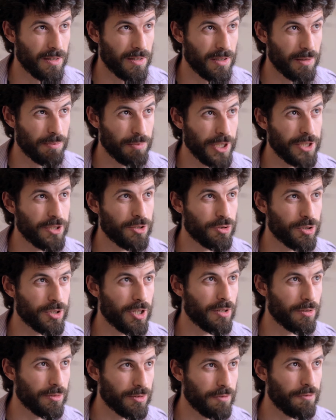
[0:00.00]
The place to
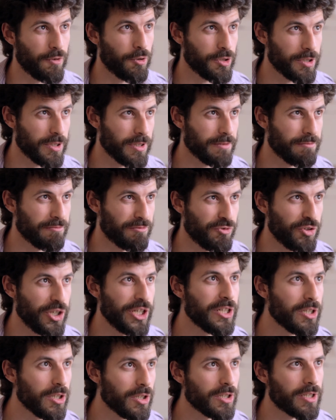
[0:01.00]
start with the first
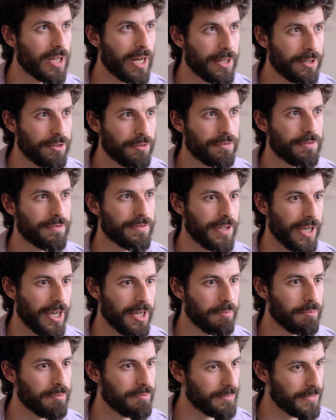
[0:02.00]
real kind of
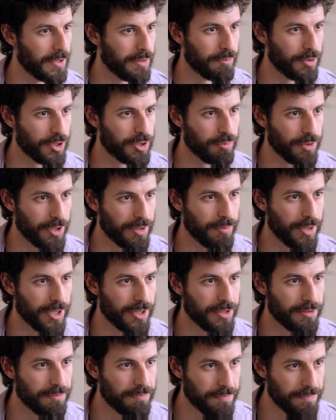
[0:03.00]
game that PressPlay
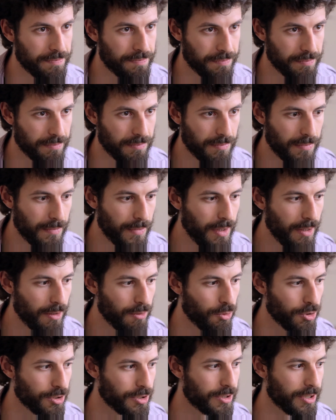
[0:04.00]
made
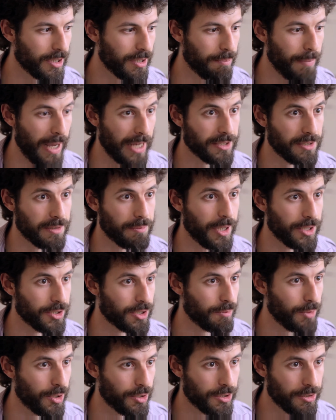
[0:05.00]
was Max and the
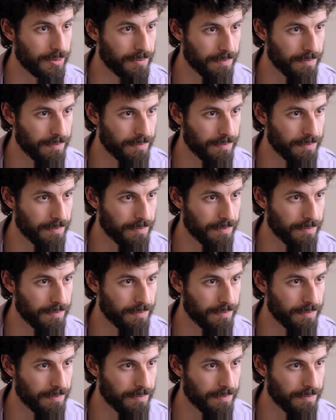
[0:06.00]
Magic Marker.